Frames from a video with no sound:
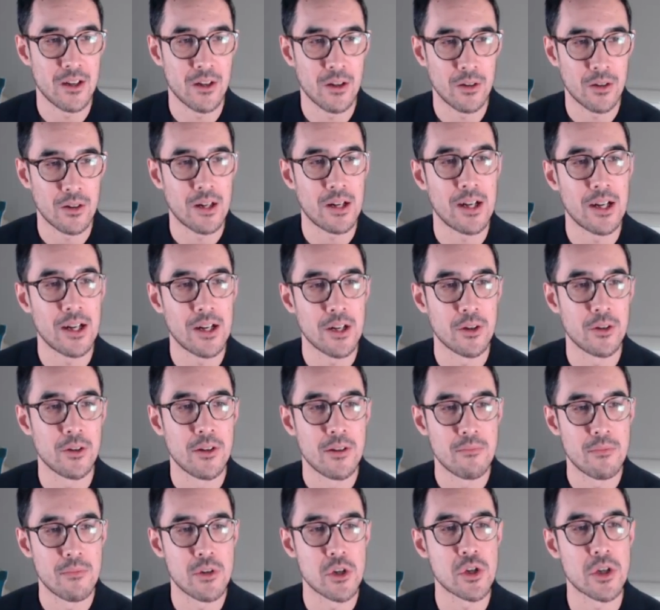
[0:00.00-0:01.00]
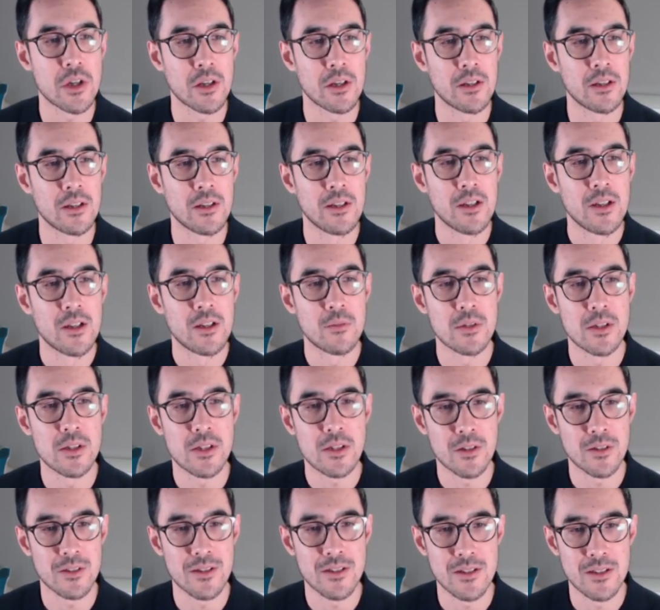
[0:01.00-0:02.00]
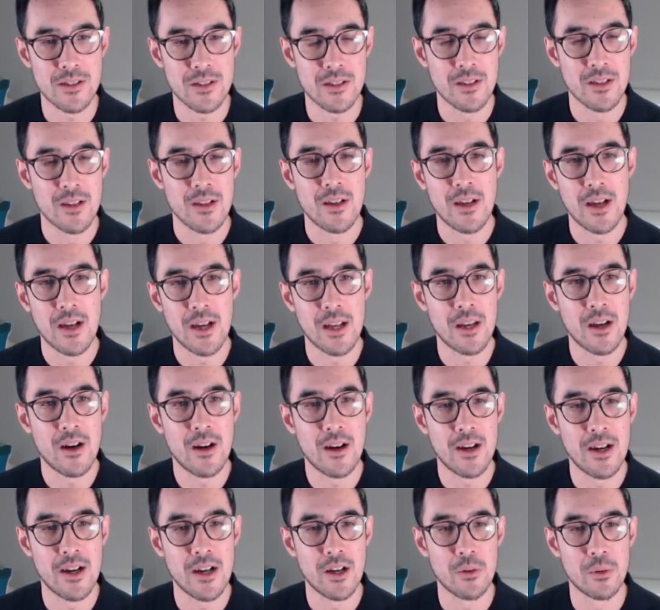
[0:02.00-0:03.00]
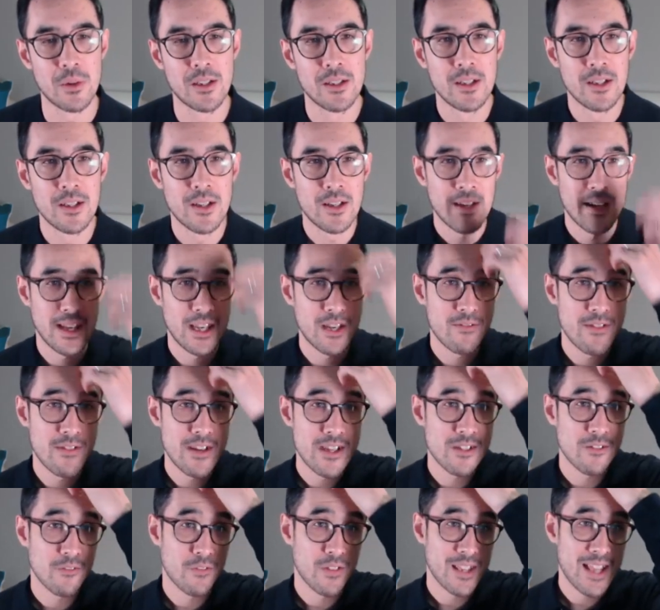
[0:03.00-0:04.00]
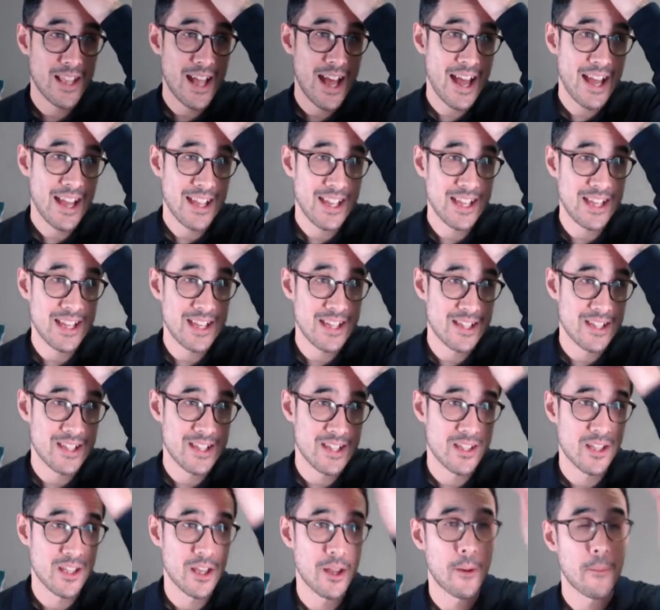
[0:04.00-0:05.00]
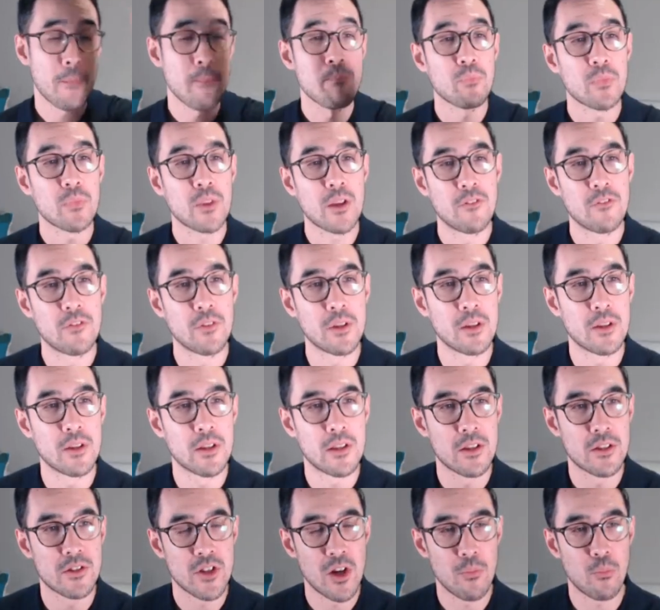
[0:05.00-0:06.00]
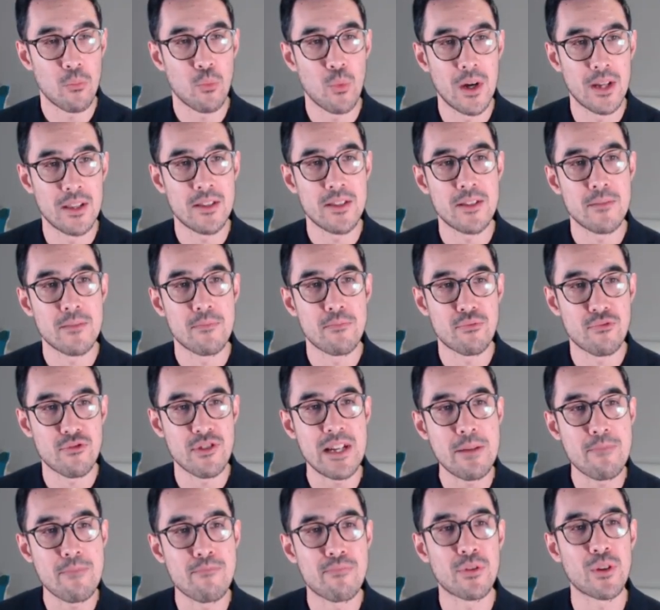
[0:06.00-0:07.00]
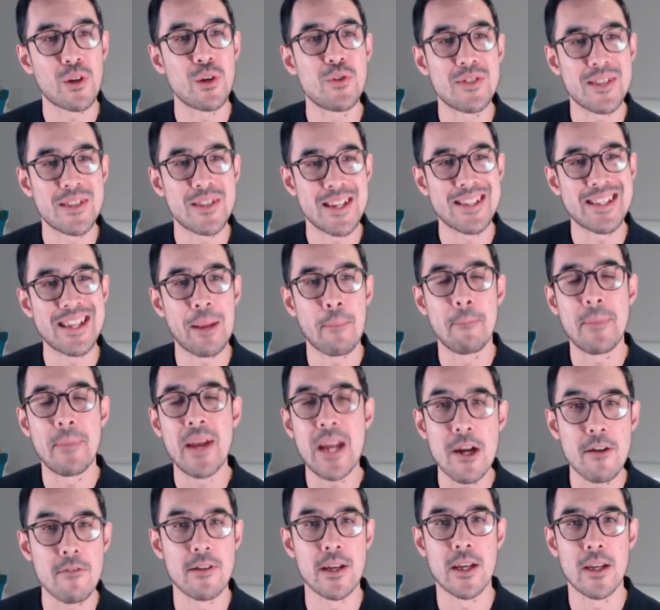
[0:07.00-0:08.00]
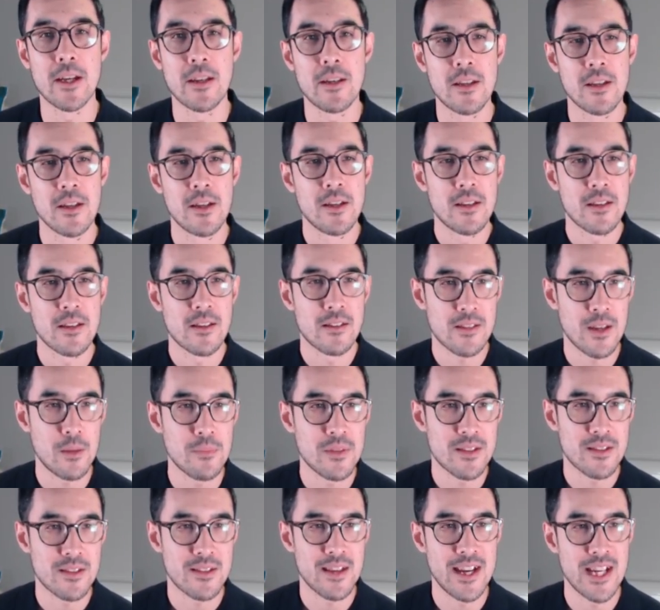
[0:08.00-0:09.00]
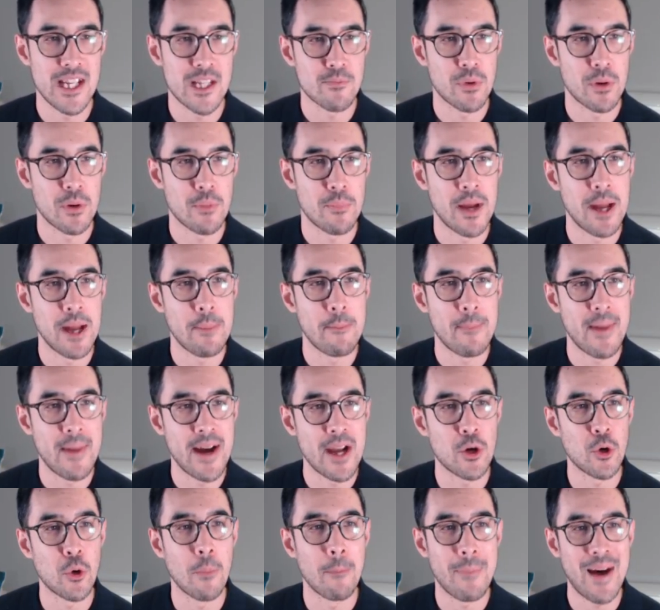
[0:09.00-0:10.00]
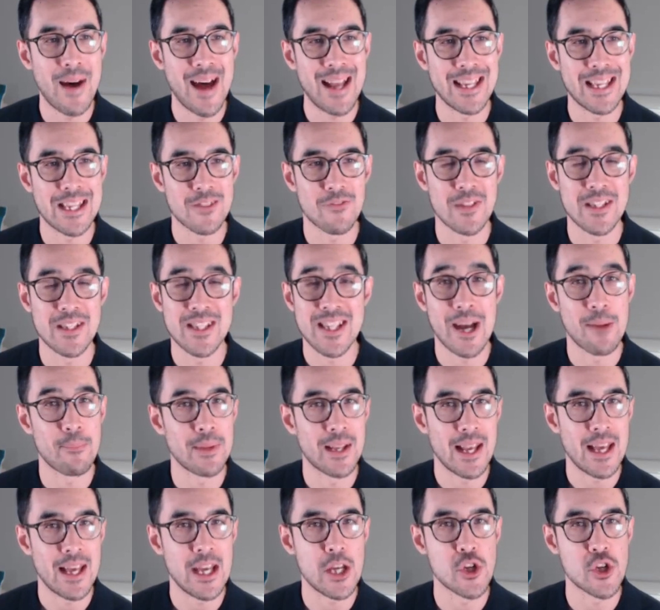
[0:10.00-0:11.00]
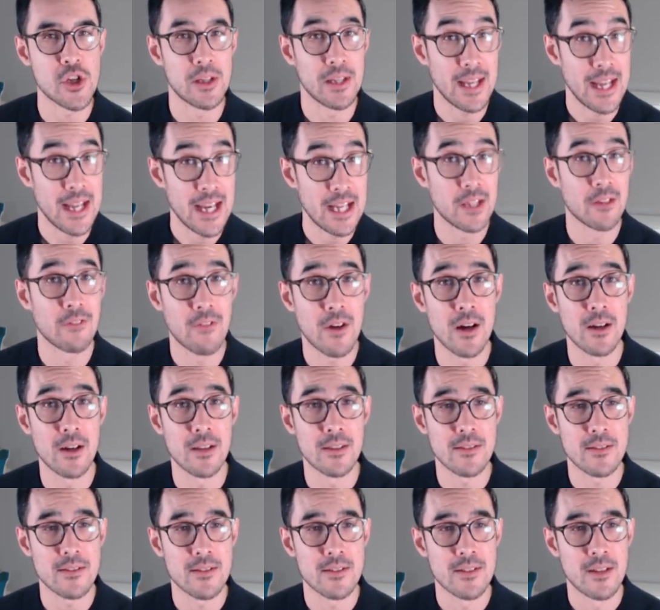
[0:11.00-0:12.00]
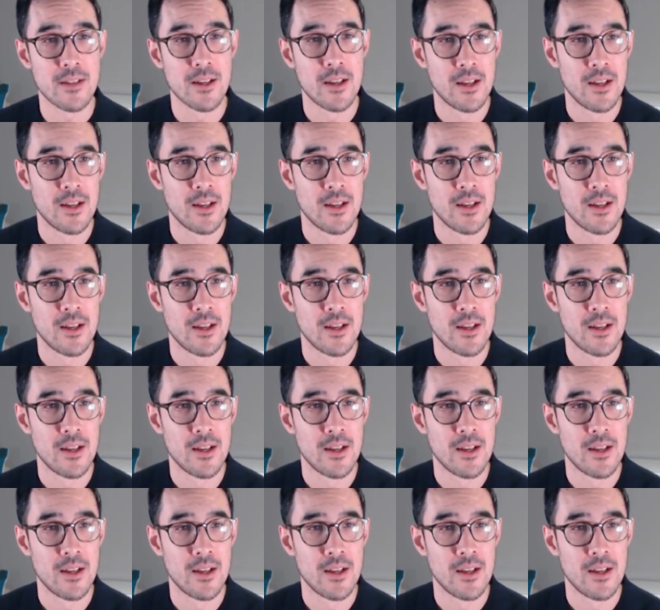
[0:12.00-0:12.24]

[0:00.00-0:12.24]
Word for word: Ohio, Michigan, Wisconsin, and Iowa. And the reason for that is, is that for the, the top ones, pre-processing period, some states prepare mail ballots for tabulation in advance,